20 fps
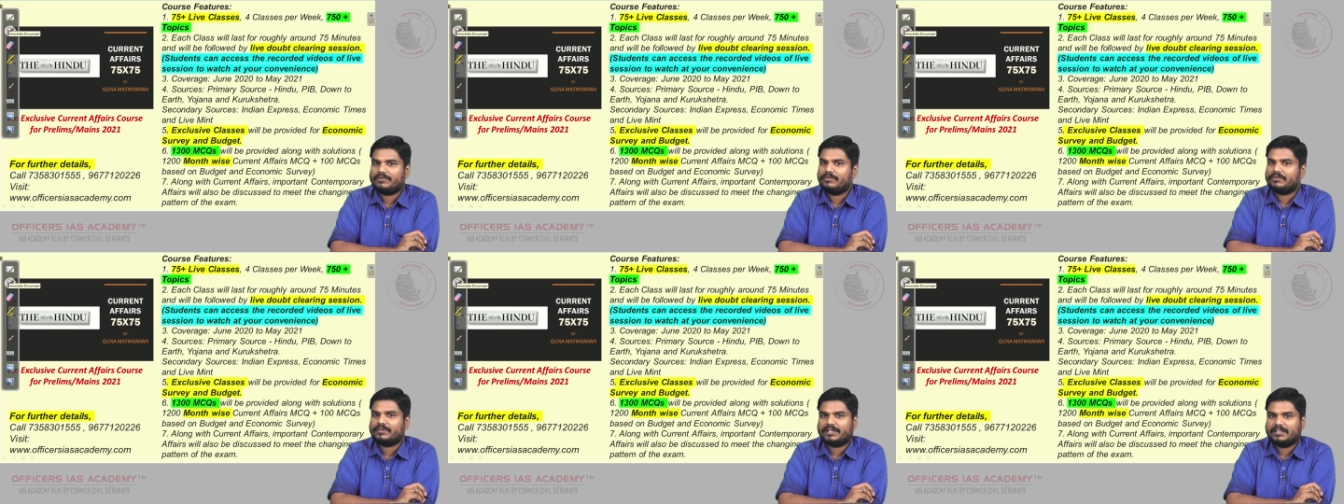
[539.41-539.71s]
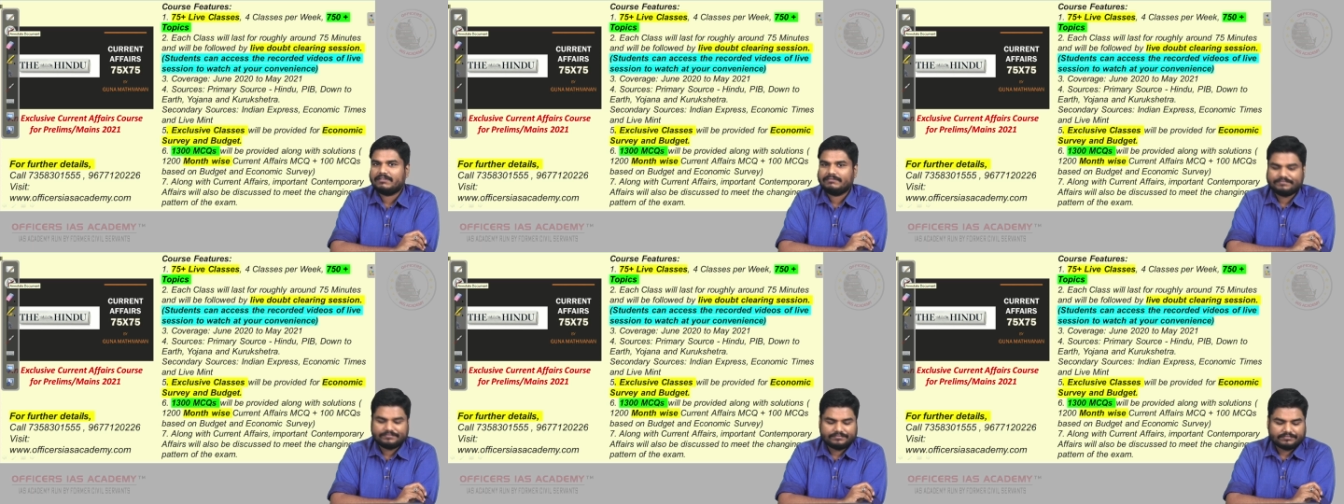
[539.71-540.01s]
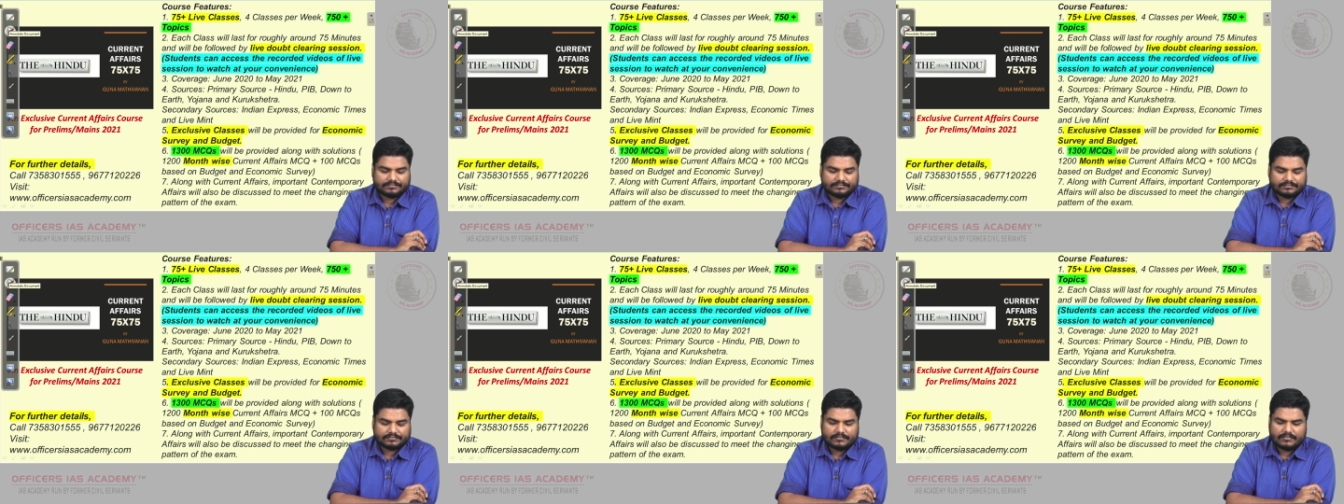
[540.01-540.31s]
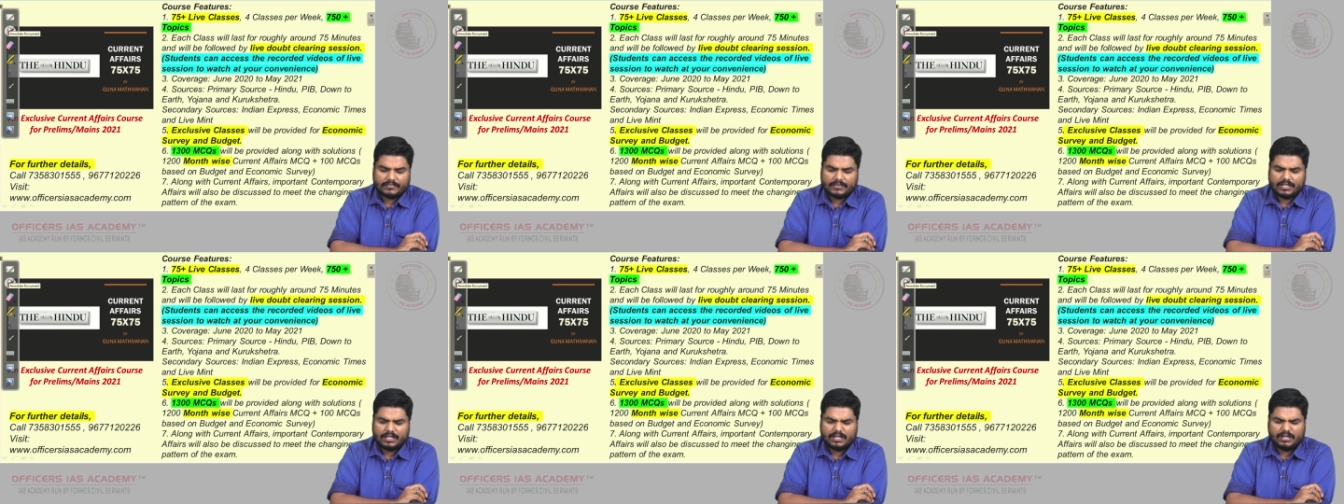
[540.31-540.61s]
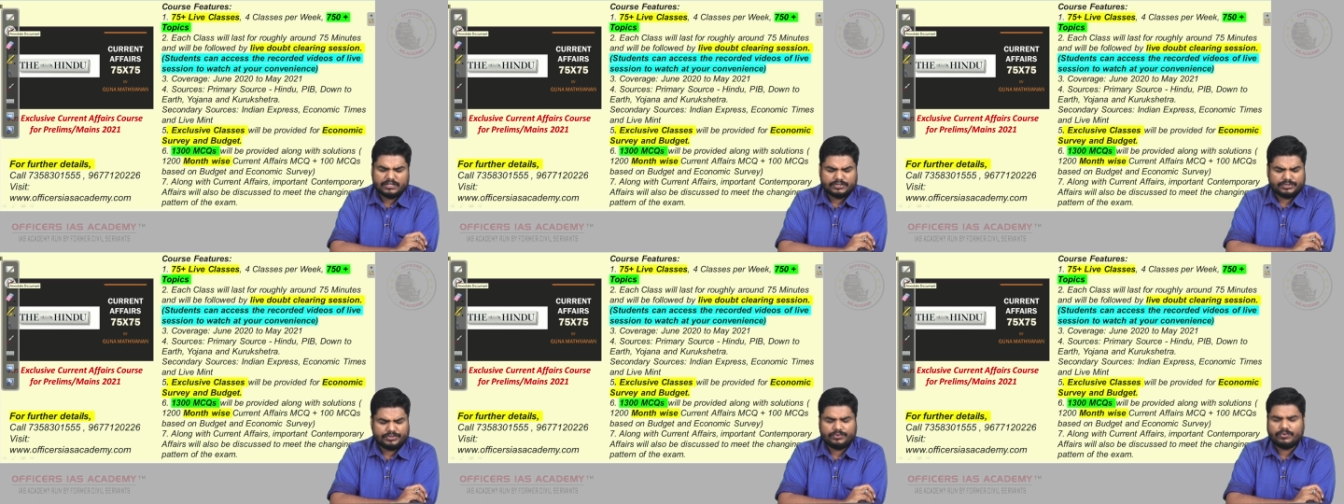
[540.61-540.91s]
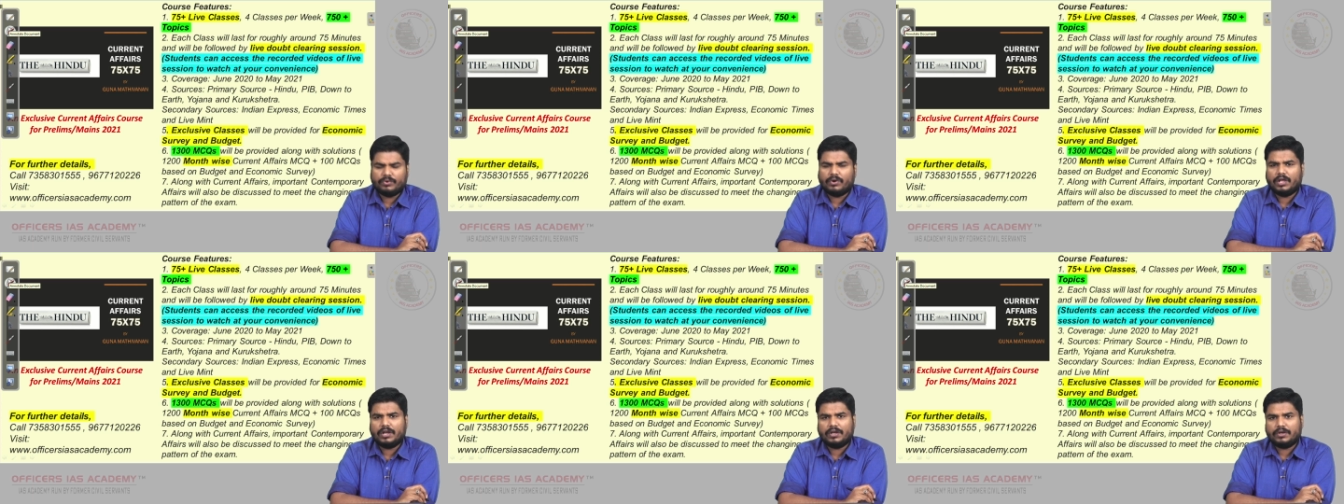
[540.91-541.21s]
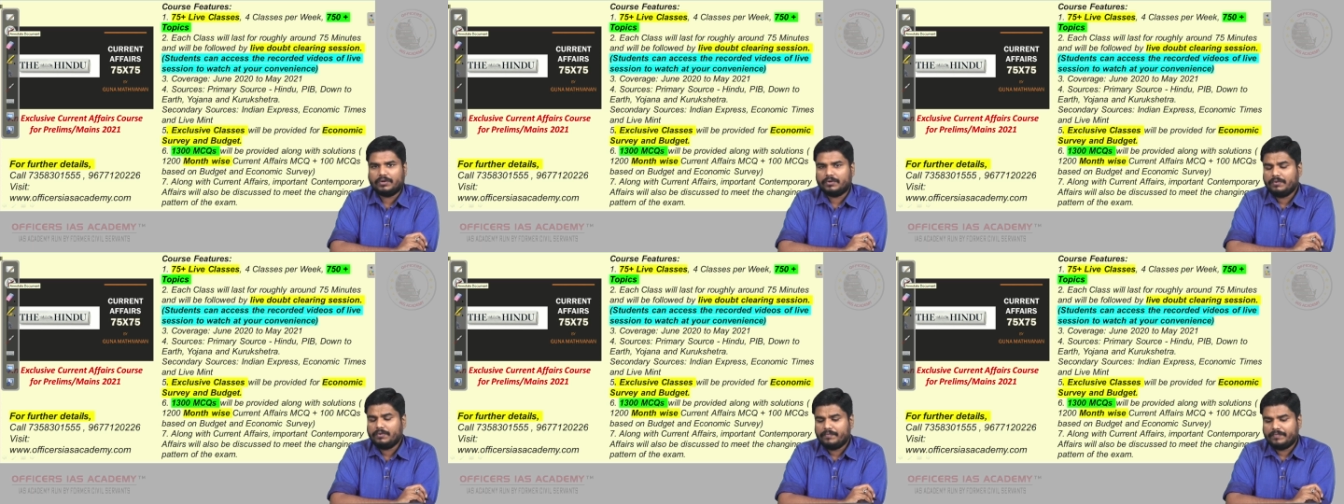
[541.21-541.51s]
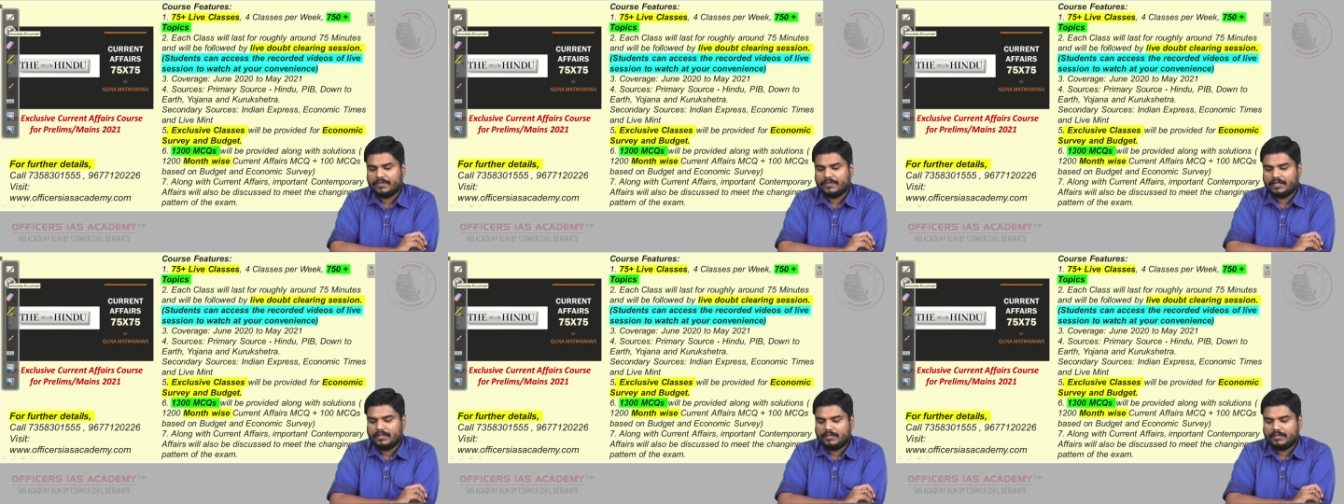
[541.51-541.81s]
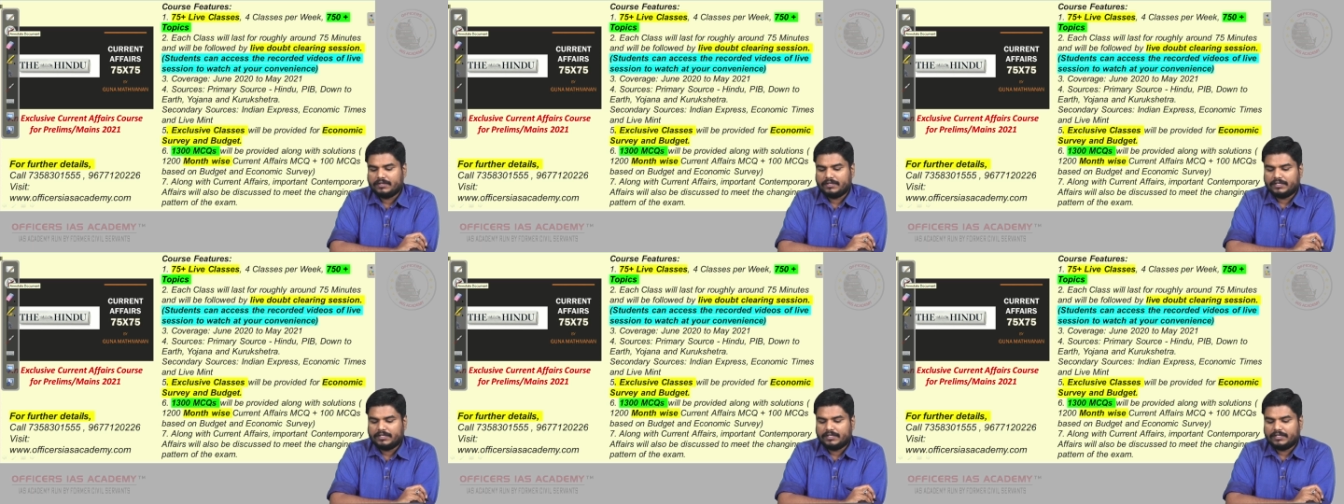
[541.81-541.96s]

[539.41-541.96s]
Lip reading: program, as you all know.